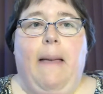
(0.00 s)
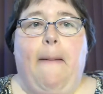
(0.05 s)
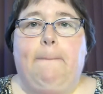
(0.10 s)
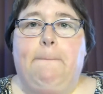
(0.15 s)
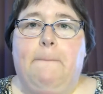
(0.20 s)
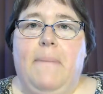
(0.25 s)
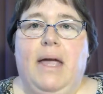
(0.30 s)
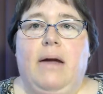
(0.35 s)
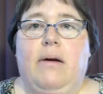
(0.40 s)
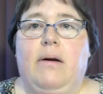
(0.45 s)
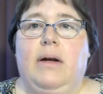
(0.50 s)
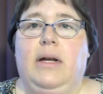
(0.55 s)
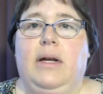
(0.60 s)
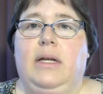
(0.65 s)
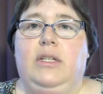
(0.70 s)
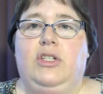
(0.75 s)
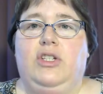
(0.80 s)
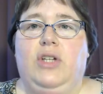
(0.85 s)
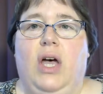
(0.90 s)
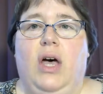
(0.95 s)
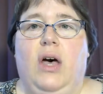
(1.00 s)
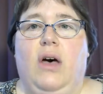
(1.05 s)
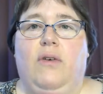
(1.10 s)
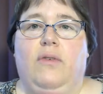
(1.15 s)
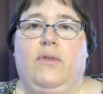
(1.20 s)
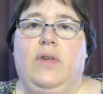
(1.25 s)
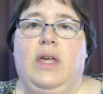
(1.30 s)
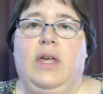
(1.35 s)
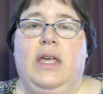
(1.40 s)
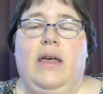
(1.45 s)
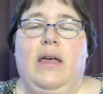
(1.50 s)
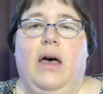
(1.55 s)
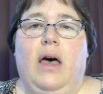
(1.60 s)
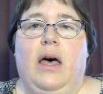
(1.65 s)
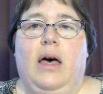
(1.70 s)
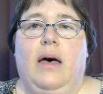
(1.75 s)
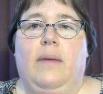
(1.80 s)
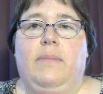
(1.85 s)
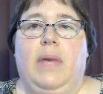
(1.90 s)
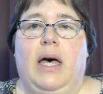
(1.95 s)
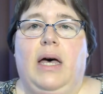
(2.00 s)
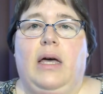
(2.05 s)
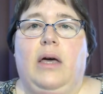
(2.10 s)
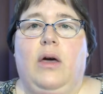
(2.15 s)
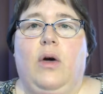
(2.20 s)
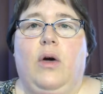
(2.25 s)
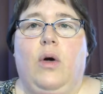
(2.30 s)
marriage of um, a,